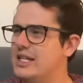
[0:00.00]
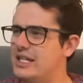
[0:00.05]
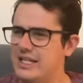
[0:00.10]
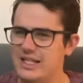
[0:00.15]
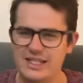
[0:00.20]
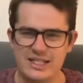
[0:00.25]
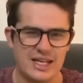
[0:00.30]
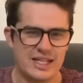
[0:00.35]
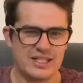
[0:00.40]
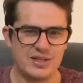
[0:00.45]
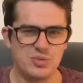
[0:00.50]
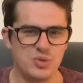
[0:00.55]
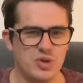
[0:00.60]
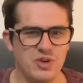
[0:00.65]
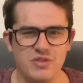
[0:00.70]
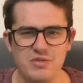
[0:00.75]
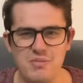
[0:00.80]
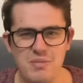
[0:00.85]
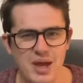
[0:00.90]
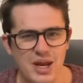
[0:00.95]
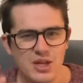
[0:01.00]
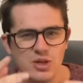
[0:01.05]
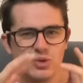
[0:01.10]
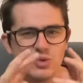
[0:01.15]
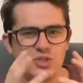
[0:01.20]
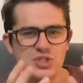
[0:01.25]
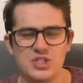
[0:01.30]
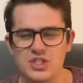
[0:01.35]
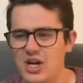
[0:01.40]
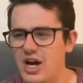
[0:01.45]
Is that some sort of medical
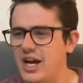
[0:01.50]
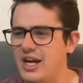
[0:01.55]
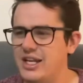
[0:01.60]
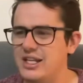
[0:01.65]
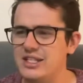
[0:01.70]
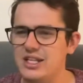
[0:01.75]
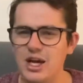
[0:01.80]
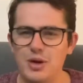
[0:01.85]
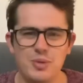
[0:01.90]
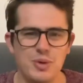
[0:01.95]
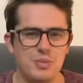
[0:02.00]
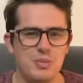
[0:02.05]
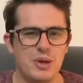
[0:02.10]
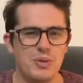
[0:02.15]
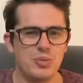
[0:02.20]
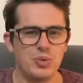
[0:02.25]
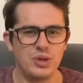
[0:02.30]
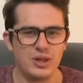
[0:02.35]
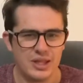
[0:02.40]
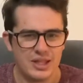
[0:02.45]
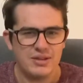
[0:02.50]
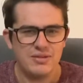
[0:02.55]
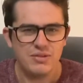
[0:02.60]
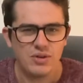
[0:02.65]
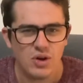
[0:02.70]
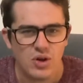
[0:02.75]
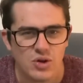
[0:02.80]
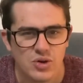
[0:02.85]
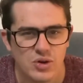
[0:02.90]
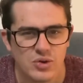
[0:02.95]
science helping people live
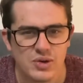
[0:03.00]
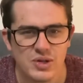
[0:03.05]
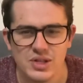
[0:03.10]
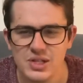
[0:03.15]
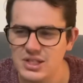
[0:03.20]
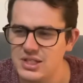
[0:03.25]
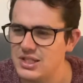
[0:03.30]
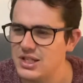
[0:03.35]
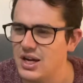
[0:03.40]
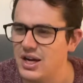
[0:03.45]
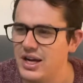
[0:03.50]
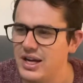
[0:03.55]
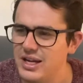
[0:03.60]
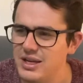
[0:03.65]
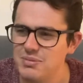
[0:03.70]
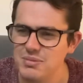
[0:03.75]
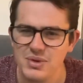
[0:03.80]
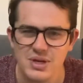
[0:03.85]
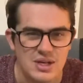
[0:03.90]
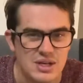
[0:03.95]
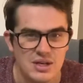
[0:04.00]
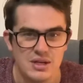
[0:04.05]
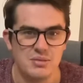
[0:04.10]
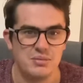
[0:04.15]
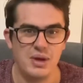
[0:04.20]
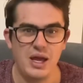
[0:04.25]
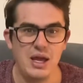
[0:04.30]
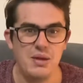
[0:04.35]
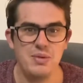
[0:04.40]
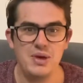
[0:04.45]
longer in this time?
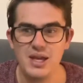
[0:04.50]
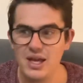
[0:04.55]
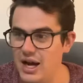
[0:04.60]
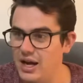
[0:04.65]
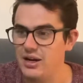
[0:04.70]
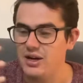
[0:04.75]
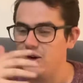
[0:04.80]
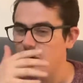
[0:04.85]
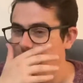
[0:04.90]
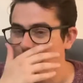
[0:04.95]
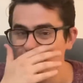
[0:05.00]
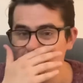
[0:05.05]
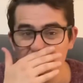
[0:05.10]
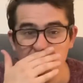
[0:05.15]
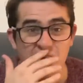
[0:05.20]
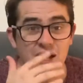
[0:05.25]
Maybe, I don't know.